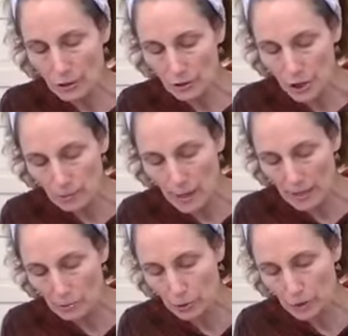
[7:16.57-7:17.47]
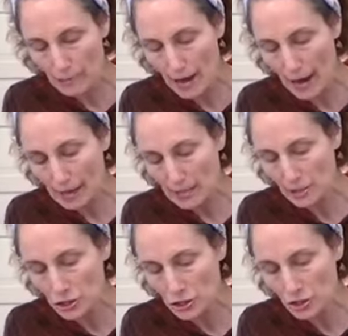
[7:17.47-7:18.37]
and you don't buy the
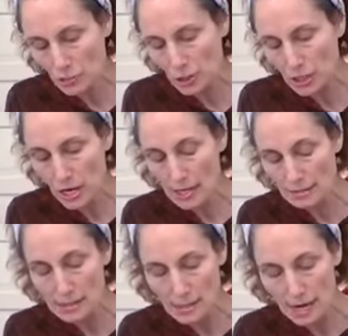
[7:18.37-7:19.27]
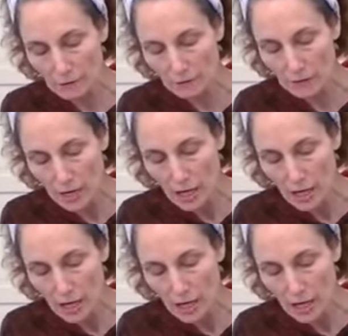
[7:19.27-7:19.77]
pre-packaged, pre-cut stuff,